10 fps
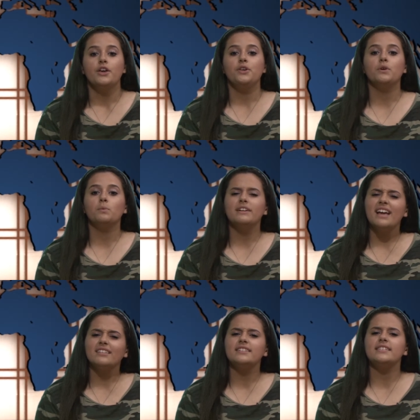You can wear
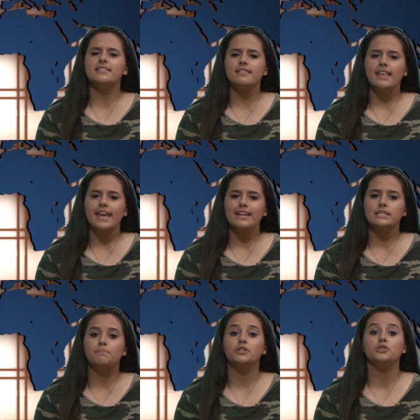necklaces and leis,
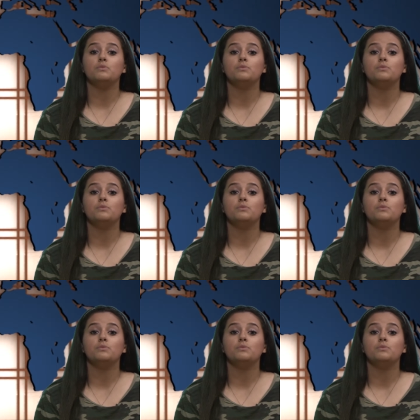but to